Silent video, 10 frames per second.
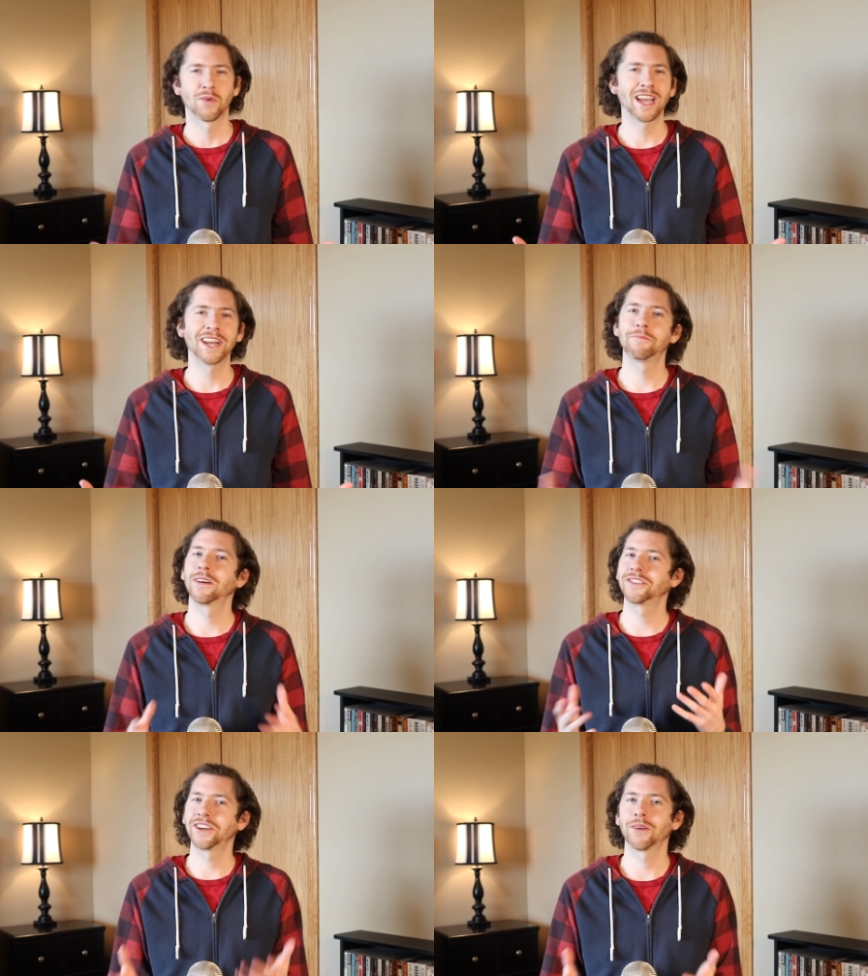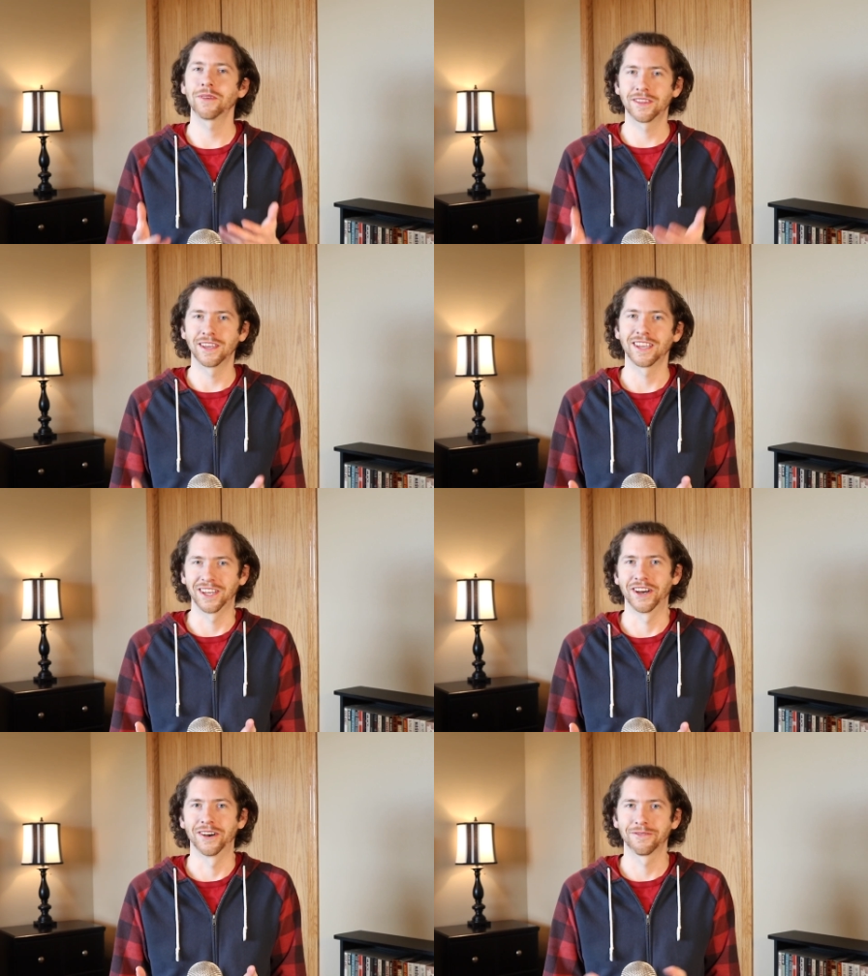What kind of budget are we
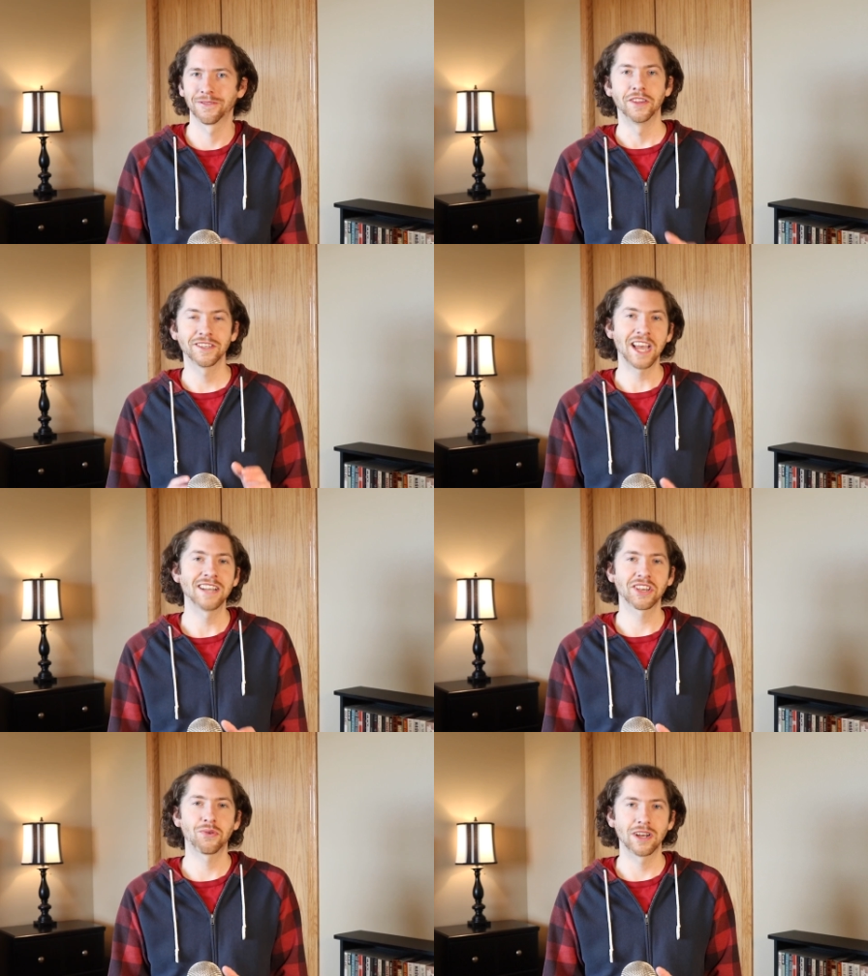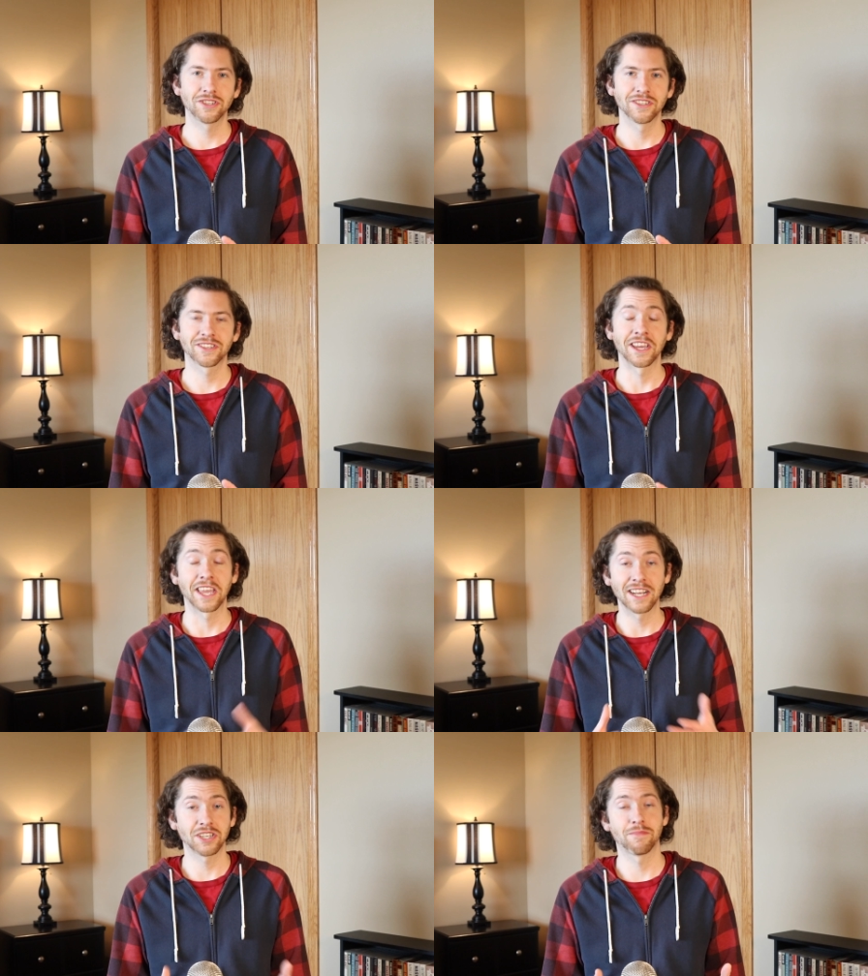thinking of? These kinds of questions can
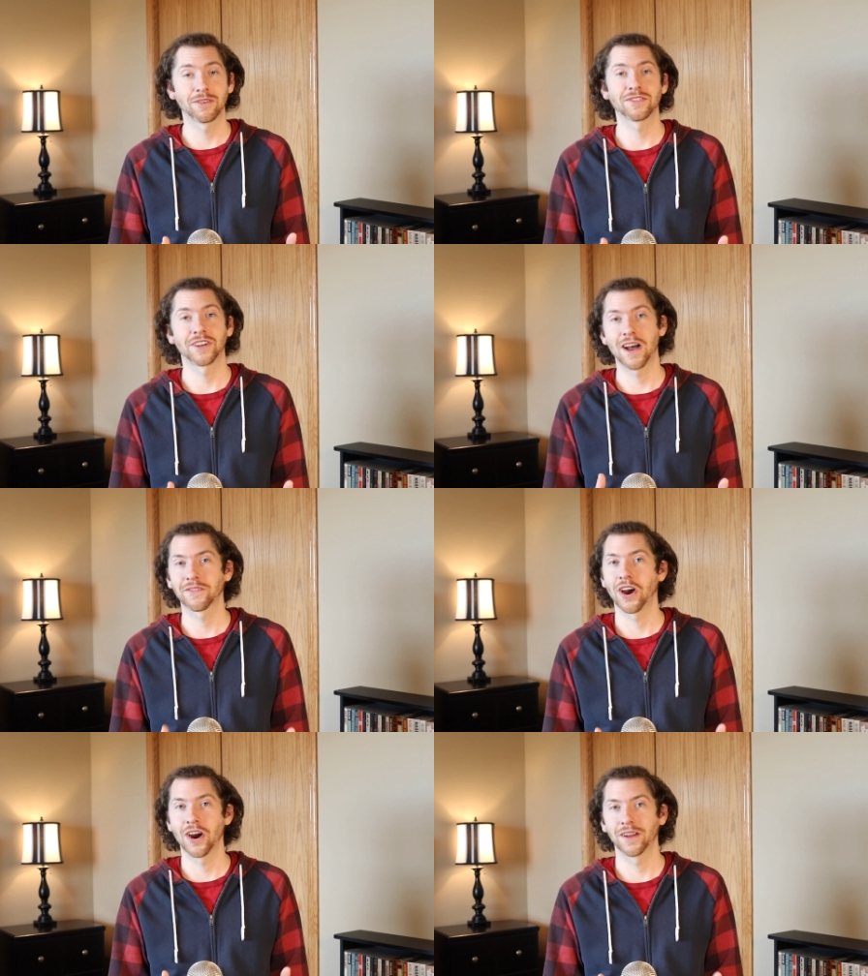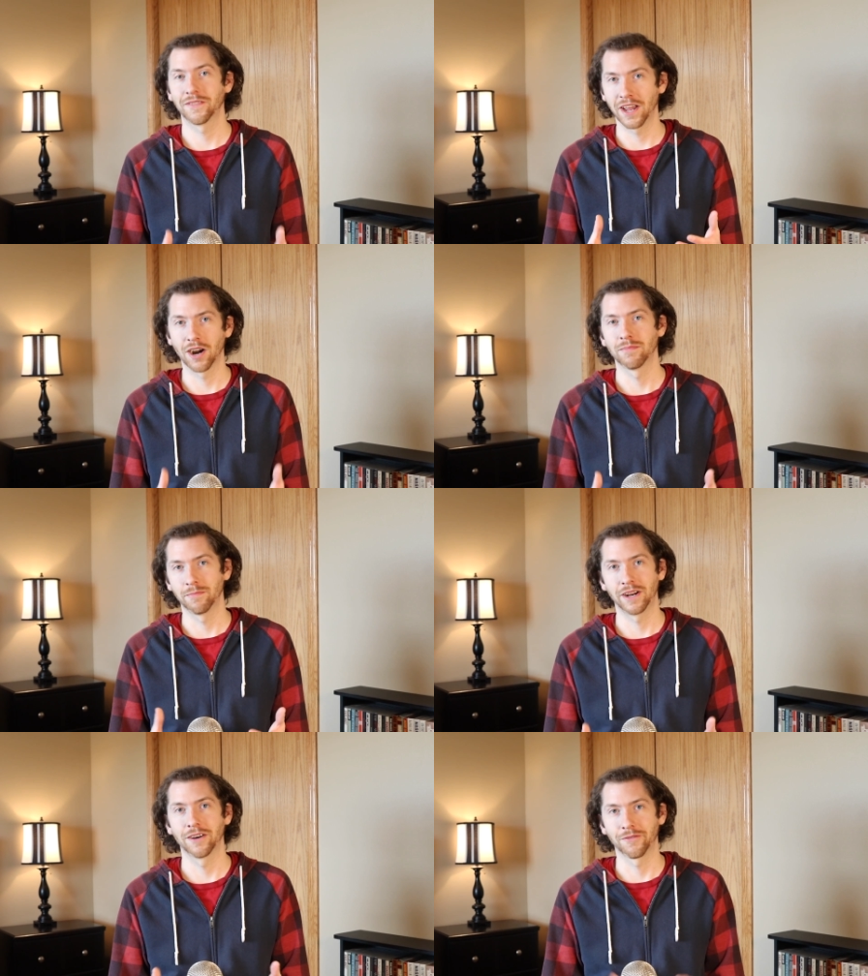catch a person off guard if they aren't
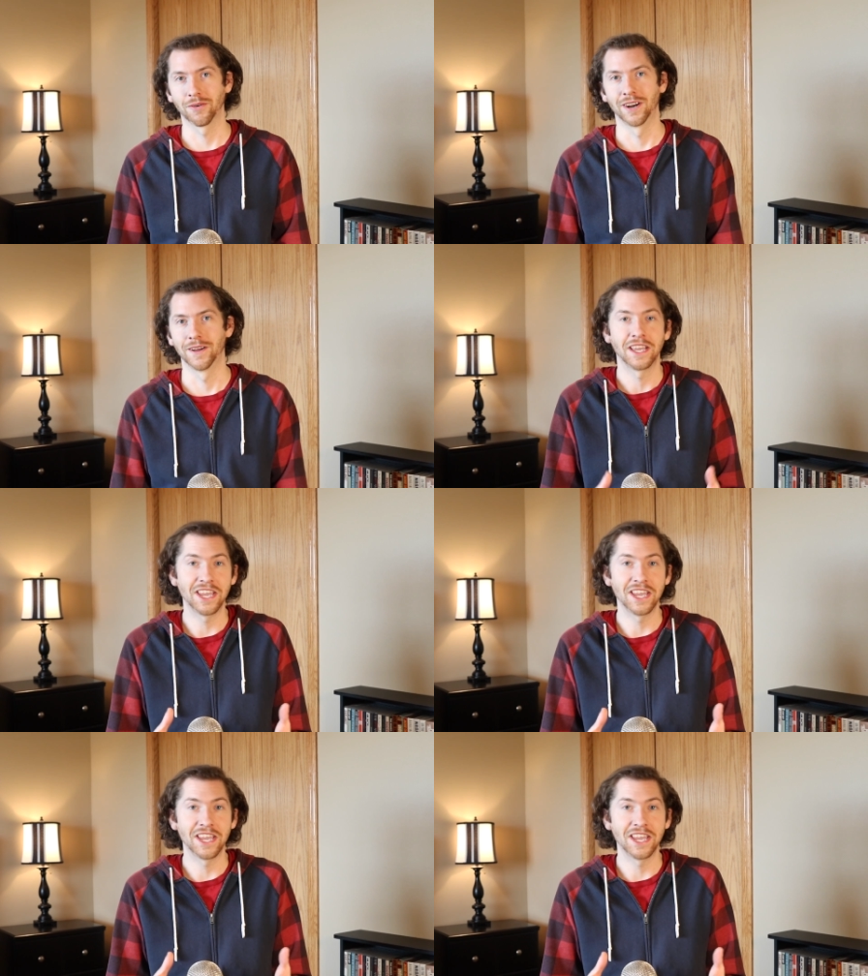prepared for it.